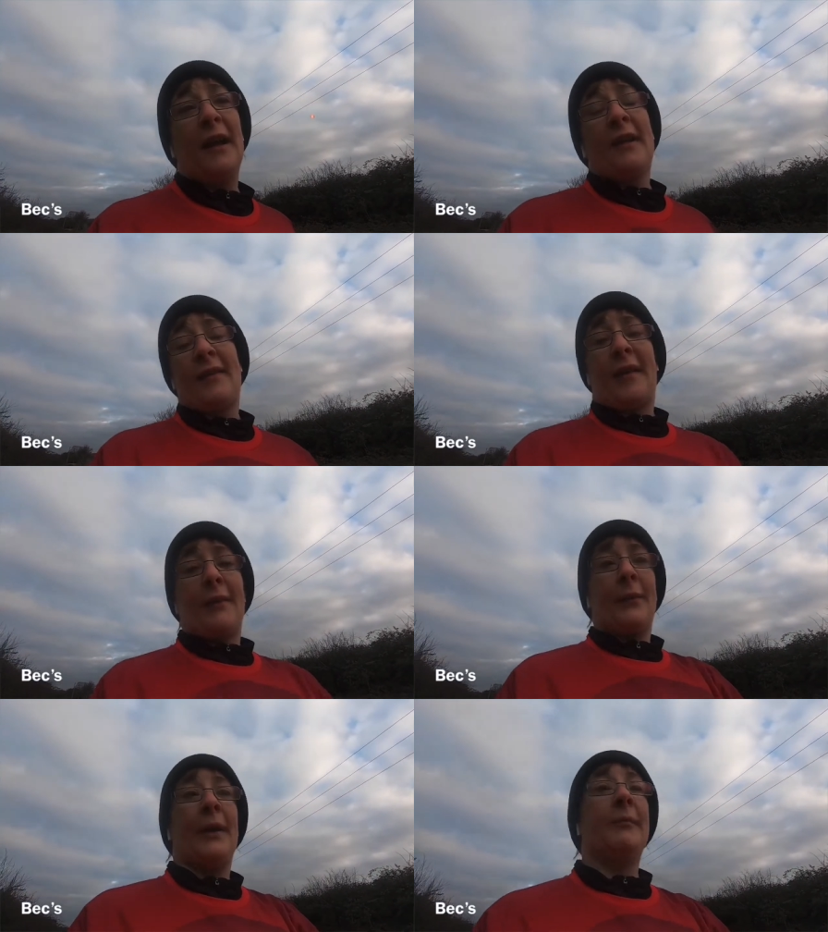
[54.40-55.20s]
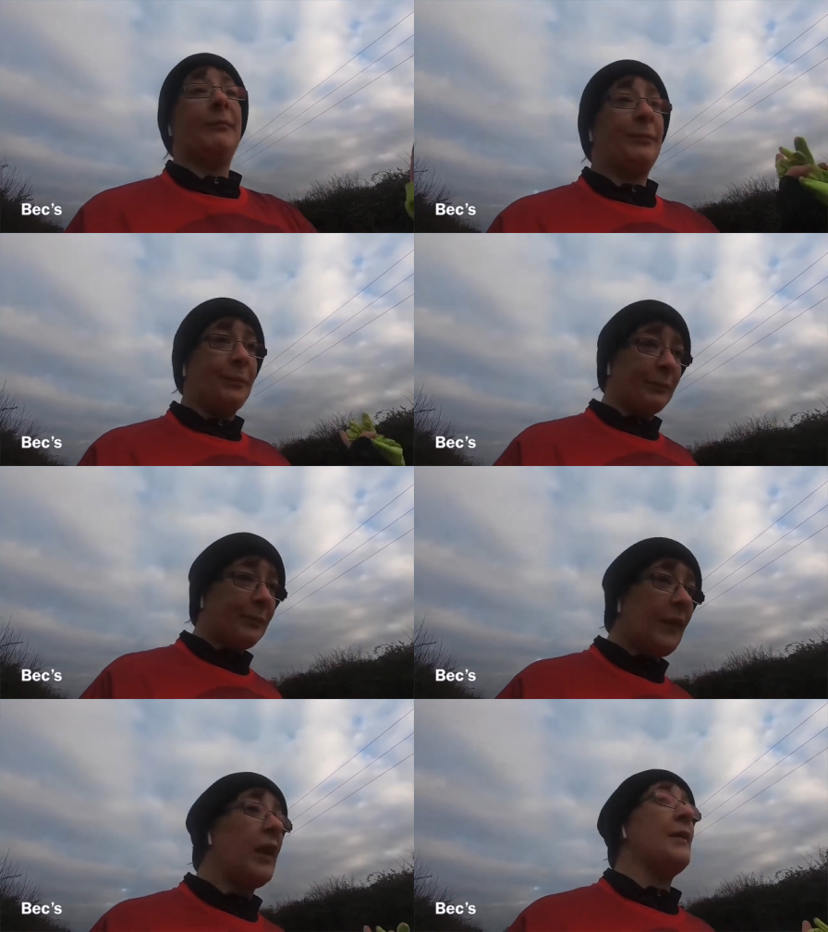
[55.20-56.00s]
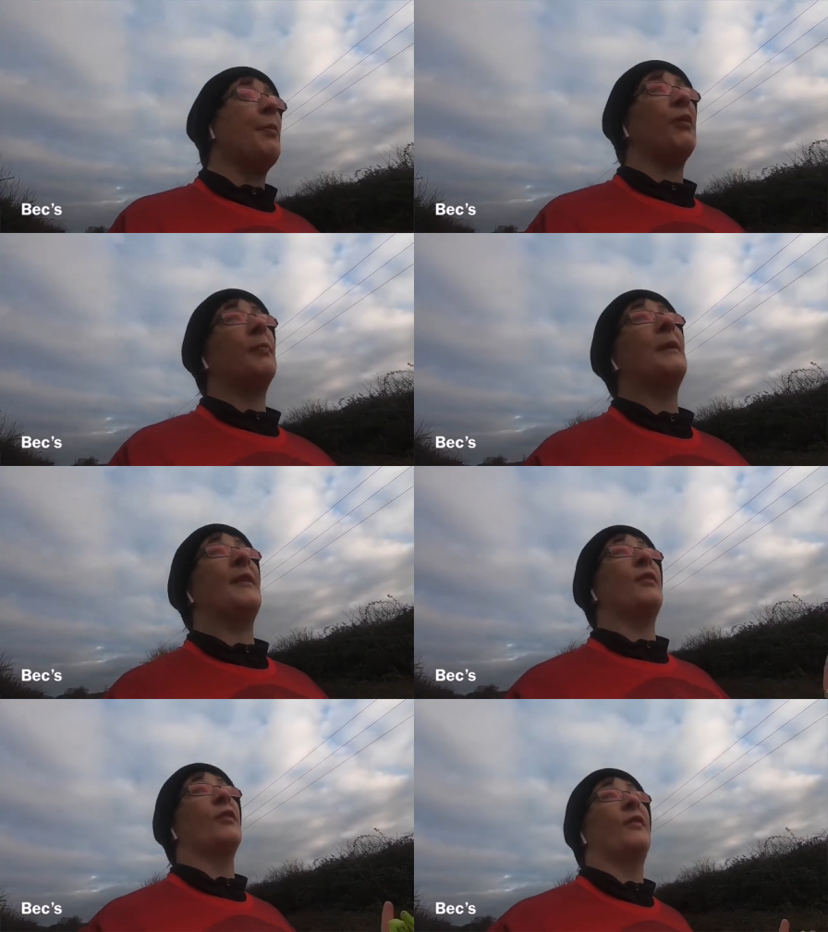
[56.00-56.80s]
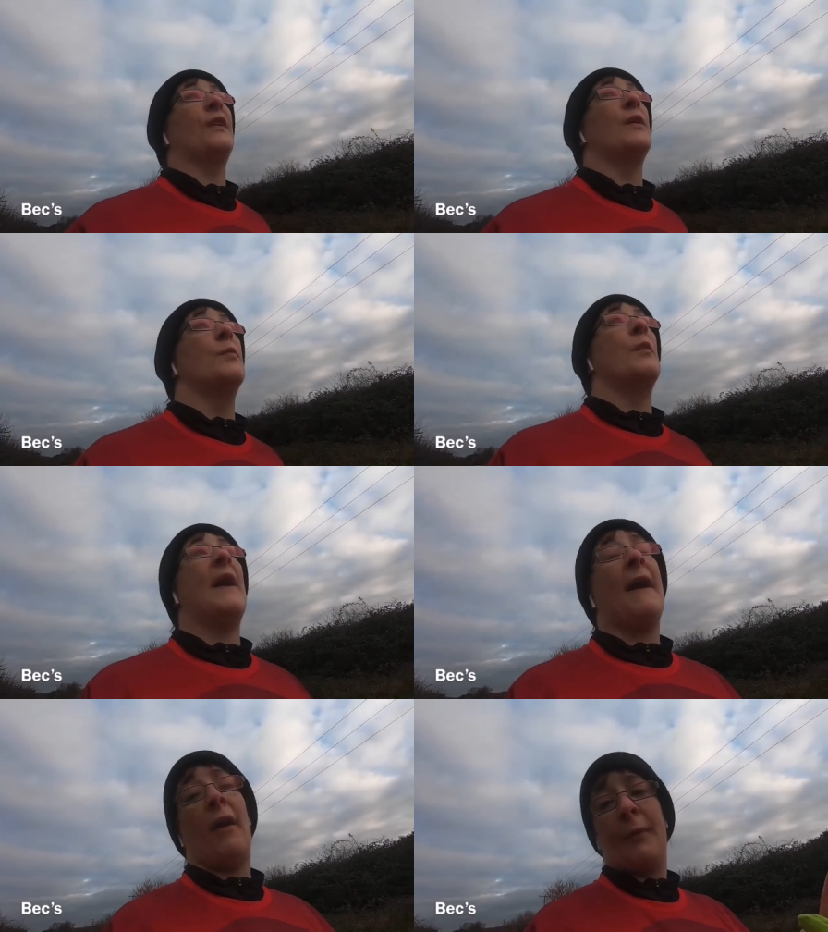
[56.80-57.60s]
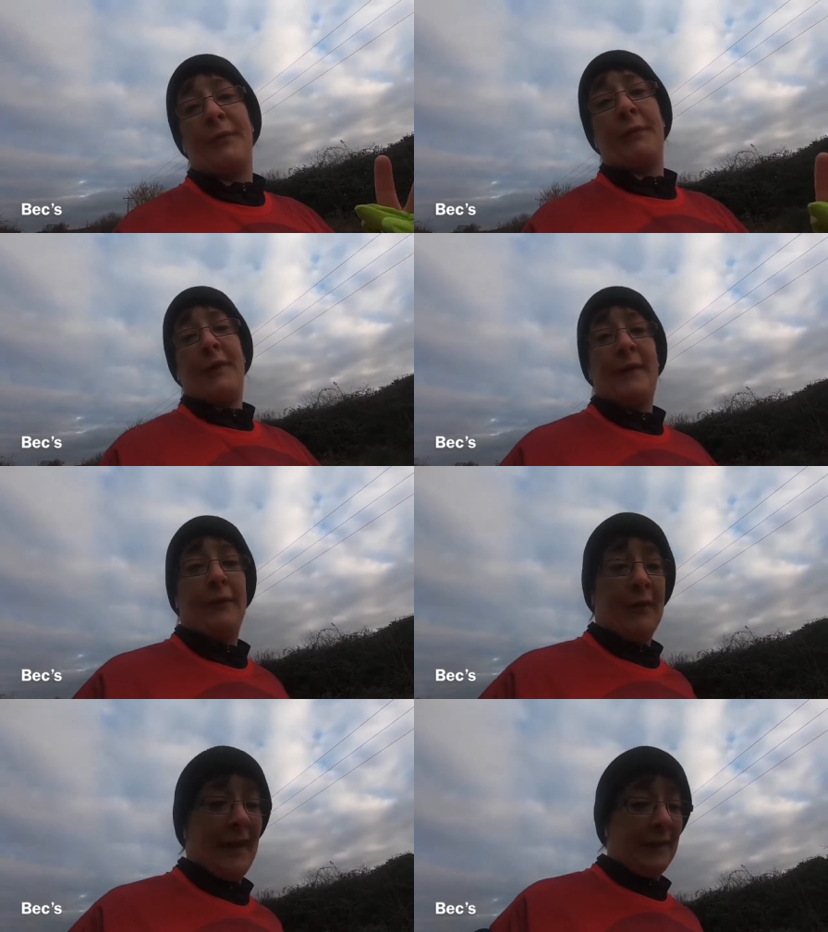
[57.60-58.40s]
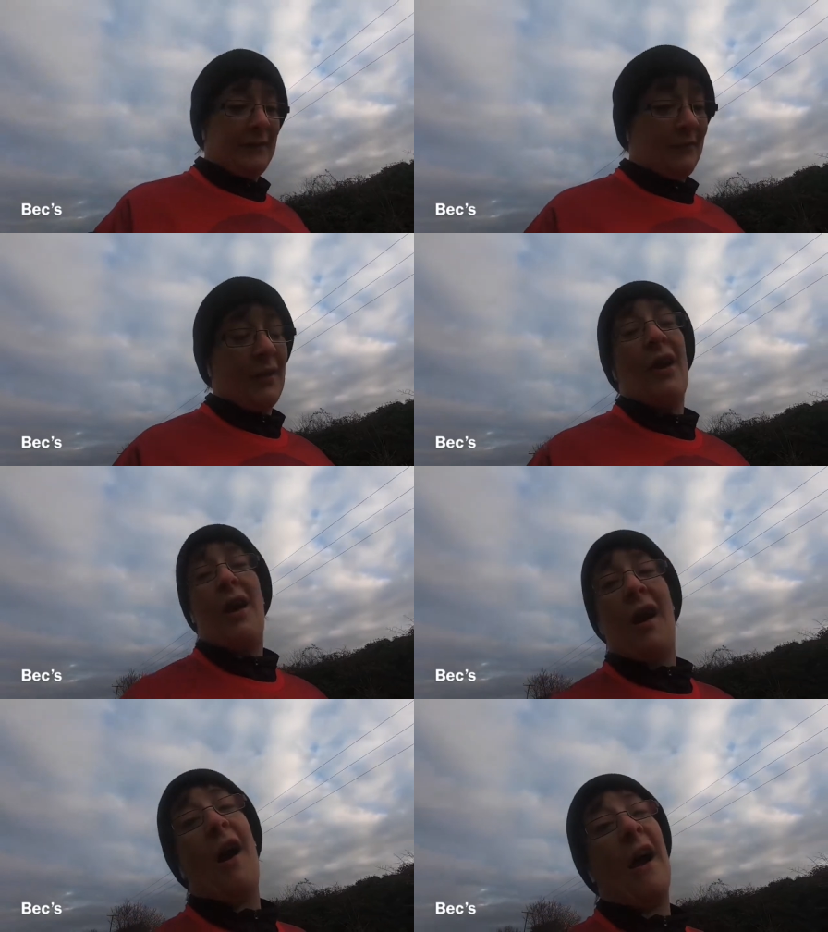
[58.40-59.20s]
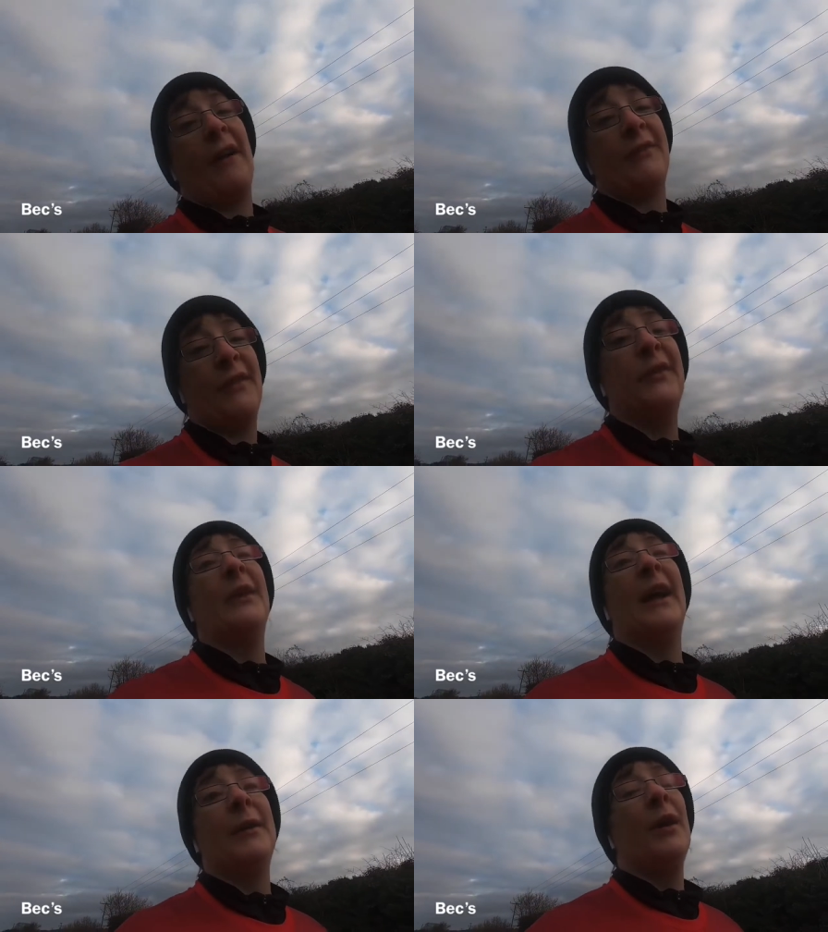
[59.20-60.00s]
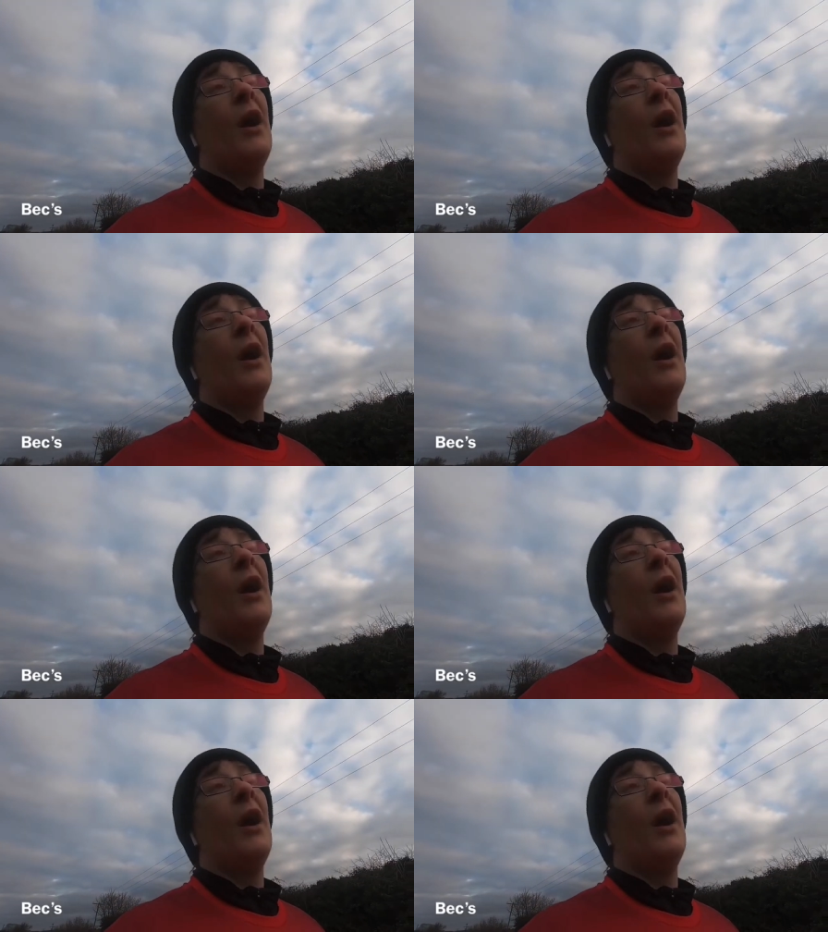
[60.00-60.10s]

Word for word: so you possibly saw the film where I was running the rain I have to know,